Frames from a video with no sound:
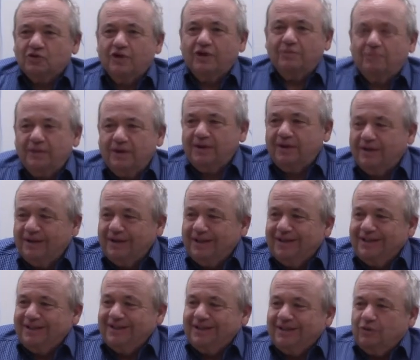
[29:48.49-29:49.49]
Trump
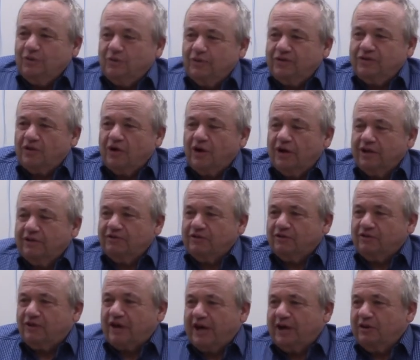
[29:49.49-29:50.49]
with all of the
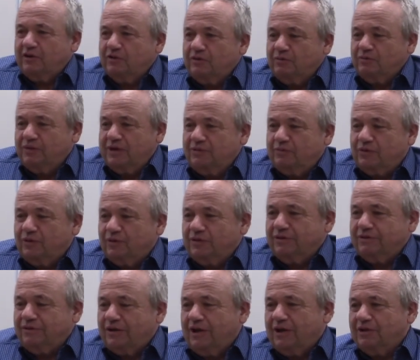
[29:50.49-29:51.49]
fire people
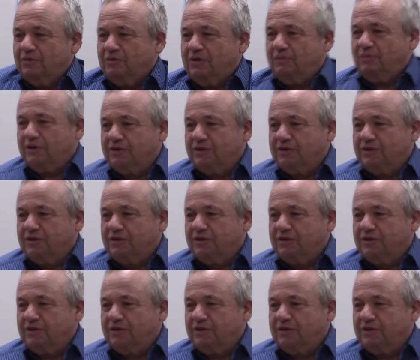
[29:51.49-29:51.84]
at